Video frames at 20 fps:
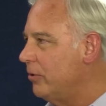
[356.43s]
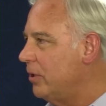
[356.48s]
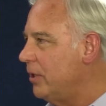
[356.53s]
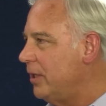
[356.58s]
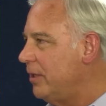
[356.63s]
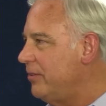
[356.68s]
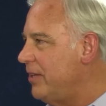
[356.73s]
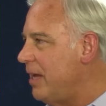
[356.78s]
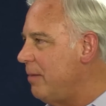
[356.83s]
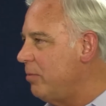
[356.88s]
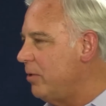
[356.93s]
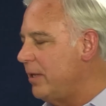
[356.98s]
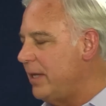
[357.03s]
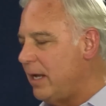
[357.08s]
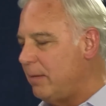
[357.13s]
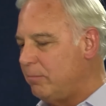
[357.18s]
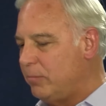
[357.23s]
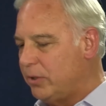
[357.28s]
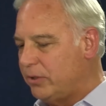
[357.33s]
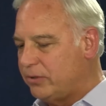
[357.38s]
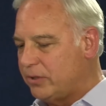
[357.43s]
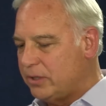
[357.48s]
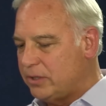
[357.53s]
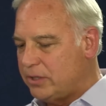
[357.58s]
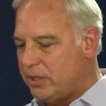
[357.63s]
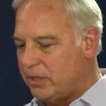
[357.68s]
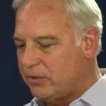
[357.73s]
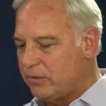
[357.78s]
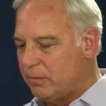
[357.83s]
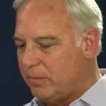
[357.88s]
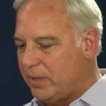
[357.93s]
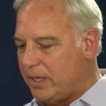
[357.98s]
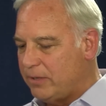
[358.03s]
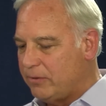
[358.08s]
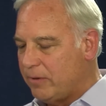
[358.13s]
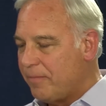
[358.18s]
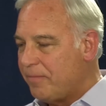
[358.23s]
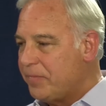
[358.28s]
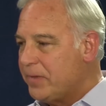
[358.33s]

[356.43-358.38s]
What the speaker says: a good example of that. Books can transform lives.